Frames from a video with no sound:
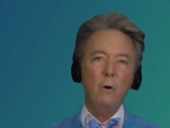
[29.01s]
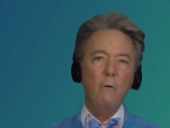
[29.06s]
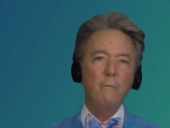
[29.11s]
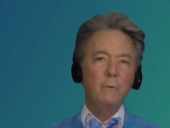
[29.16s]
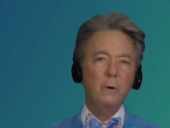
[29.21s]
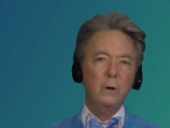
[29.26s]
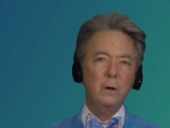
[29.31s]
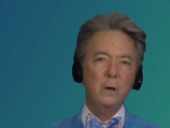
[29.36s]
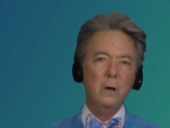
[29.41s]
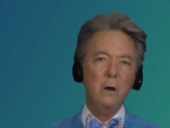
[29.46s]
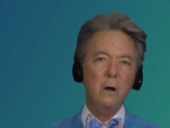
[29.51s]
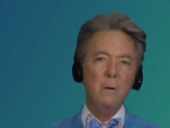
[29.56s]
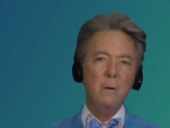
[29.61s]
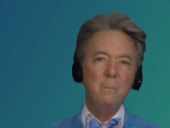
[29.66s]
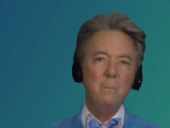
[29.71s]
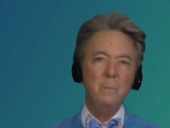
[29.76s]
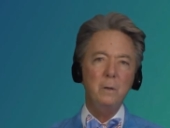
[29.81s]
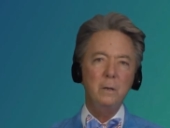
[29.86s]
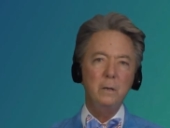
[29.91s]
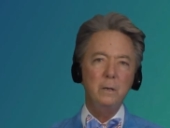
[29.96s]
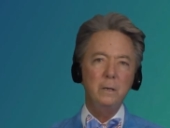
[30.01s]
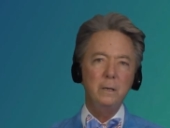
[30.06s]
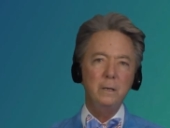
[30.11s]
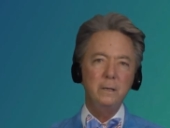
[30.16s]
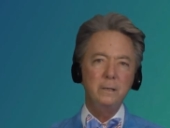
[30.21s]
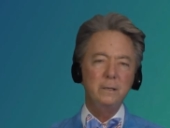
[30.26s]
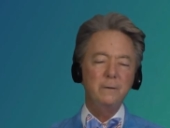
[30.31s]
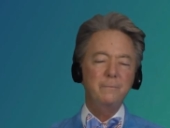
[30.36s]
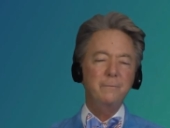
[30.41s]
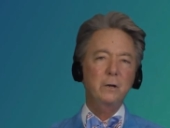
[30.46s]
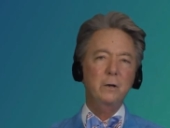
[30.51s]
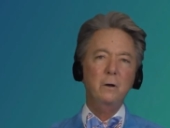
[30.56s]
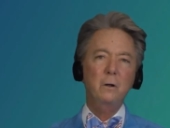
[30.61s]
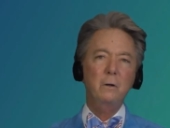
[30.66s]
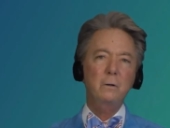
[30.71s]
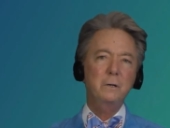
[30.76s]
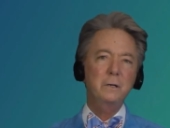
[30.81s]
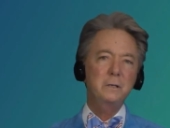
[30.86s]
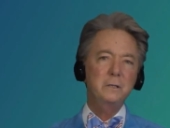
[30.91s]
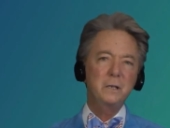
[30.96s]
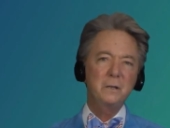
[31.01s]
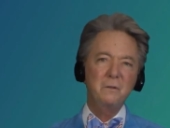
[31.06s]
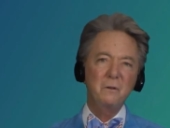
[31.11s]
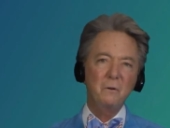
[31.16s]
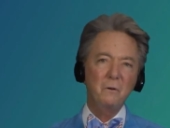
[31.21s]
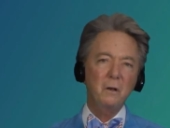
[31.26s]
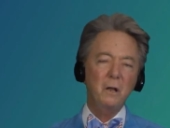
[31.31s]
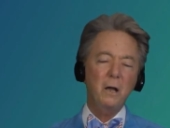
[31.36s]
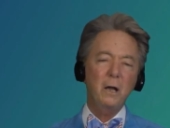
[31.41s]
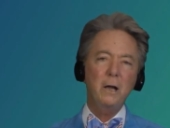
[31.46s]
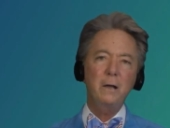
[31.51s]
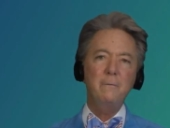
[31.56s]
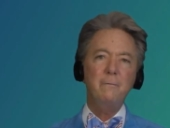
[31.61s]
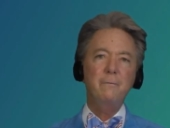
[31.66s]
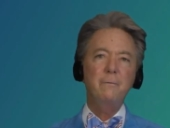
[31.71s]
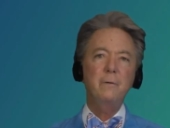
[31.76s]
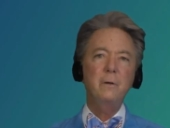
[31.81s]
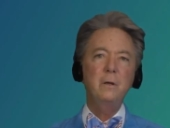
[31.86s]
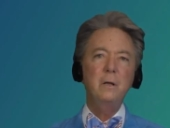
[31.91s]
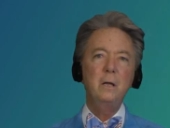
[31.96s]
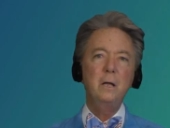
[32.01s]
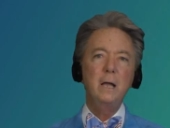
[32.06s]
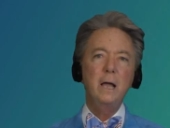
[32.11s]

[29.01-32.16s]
overcome difficulties in their life,